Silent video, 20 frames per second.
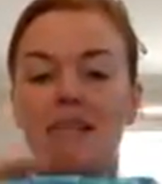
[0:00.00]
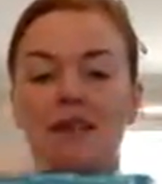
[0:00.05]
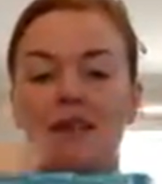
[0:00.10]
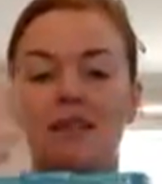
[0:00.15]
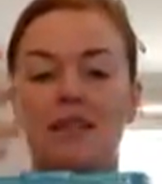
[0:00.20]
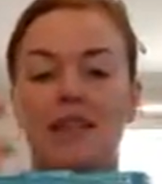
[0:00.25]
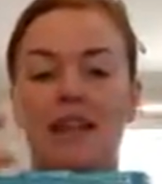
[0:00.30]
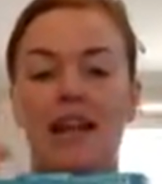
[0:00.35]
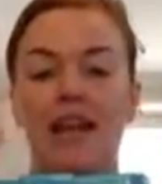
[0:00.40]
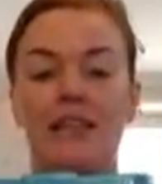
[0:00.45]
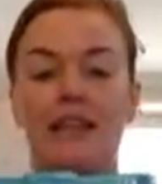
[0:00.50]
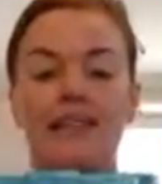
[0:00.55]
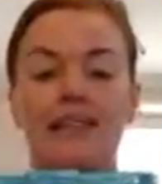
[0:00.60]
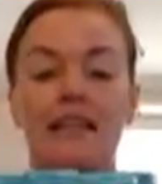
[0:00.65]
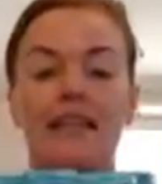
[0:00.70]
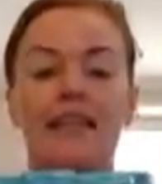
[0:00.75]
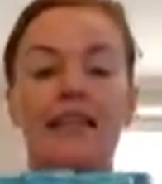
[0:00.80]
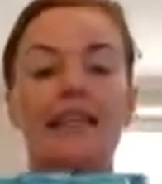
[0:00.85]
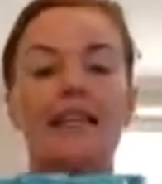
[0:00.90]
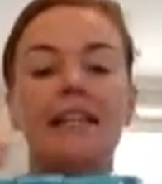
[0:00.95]
because it has the
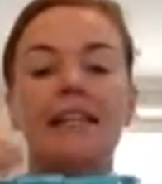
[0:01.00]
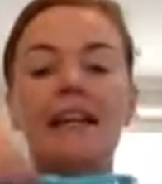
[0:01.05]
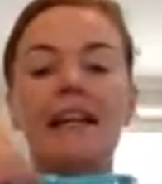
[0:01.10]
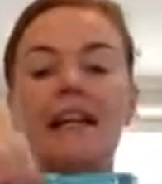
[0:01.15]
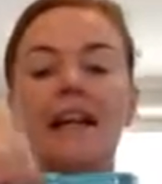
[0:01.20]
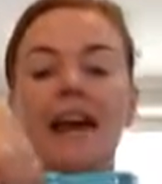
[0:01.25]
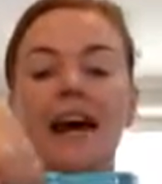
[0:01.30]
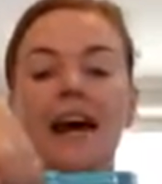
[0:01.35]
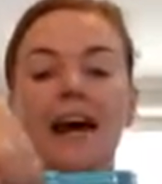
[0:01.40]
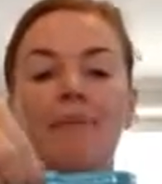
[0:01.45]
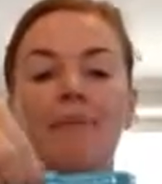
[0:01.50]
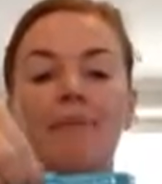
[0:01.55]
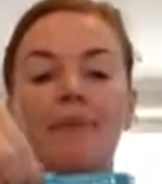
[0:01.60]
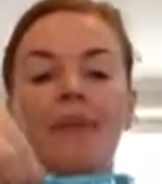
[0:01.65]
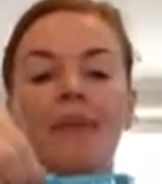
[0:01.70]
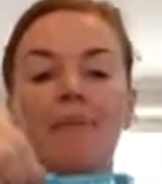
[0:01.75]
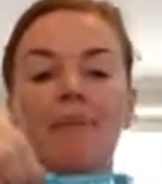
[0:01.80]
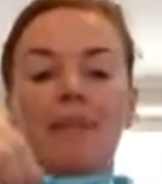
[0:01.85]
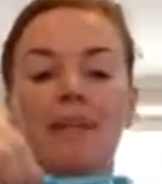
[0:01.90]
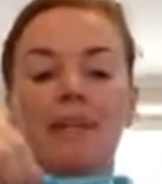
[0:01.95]
lid,
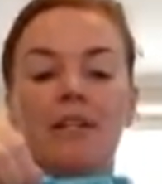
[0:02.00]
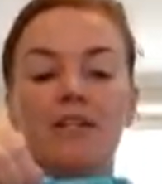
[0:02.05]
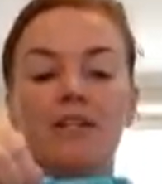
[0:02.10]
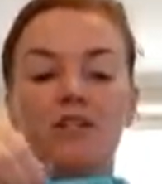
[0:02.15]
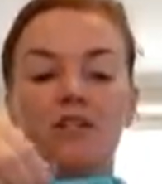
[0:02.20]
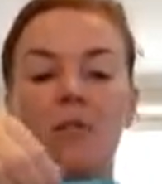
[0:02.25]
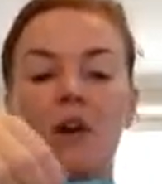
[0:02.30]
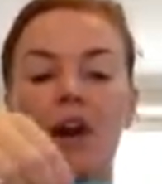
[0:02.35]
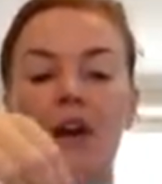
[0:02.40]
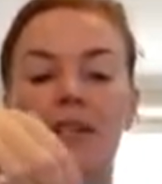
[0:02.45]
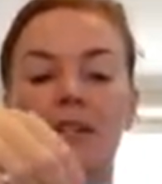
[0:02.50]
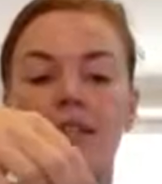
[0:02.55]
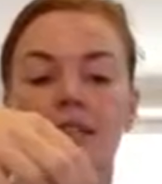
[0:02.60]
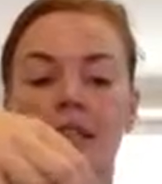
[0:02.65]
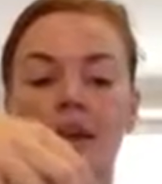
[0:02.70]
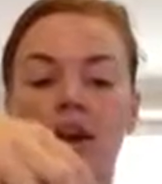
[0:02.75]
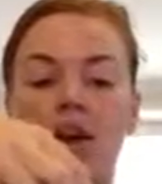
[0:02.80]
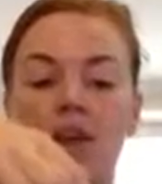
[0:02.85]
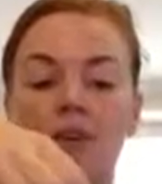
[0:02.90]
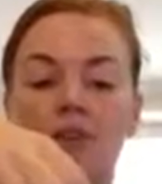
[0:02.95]
keeping it dry so that I